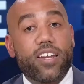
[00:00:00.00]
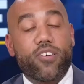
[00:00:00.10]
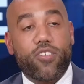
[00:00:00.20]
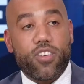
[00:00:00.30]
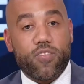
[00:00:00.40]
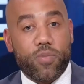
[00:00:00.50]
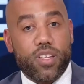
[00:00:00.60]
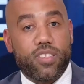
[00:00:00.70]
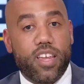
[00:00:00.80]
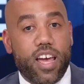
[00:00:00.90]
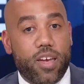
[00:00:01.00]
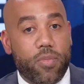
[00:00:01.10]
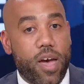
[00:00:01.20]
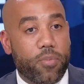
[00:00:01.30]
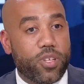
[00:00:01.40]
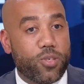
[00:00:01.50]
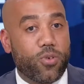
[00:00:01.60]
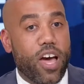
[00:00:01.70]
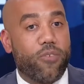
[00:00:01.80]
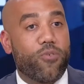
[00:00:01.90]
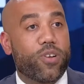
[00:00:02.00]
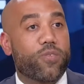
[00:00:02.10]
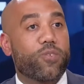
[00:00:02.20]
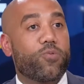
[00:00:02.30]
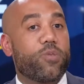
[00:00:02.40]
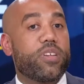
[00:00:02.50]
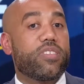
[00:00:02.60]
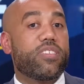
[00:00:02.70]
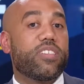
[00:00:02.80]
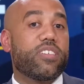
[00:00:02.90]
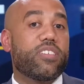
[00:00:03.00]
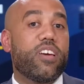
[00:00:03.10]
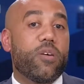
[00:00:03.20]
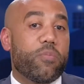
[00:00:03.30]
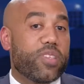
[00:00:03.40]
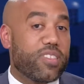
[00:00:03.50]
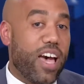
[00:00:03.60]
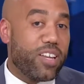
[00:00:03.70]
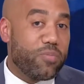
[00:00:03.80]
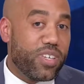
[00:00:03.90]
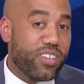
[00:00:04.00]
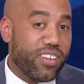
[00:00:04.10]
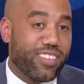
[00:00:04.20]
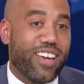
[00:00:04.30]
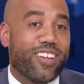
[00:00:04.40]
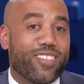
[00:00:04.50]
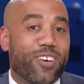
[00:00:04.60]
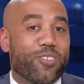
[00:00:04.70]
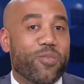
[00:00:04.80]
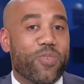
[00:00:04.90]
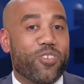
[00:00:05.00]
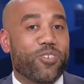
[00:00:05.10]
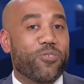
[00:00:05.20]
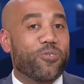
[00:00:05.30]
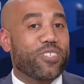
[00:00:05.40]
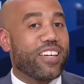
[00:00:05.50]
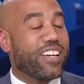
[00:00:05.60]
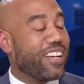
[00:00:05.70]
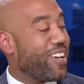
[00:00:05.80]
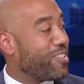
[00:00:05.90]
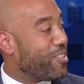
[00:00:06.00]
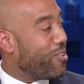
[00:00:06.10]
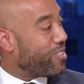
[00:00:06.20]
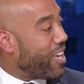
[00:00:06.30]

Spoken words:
their achievements, and I am happy to have one of those women seated beside me, and that is Health Commissioner Hussein Kanasiong.